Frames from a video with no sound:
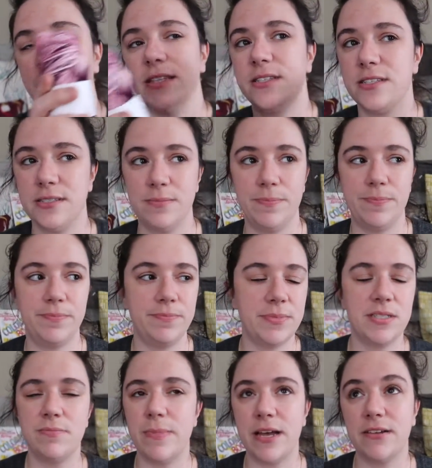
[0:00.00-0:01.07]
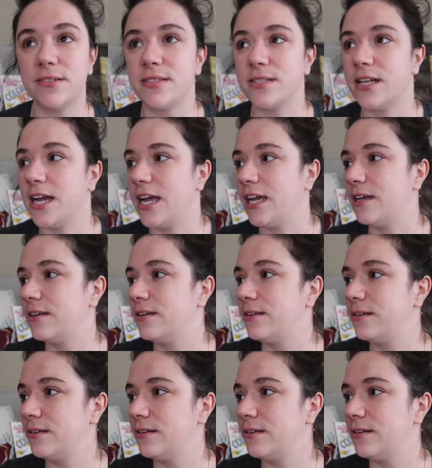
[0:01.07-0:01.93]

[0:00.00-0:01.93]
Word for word: It smells like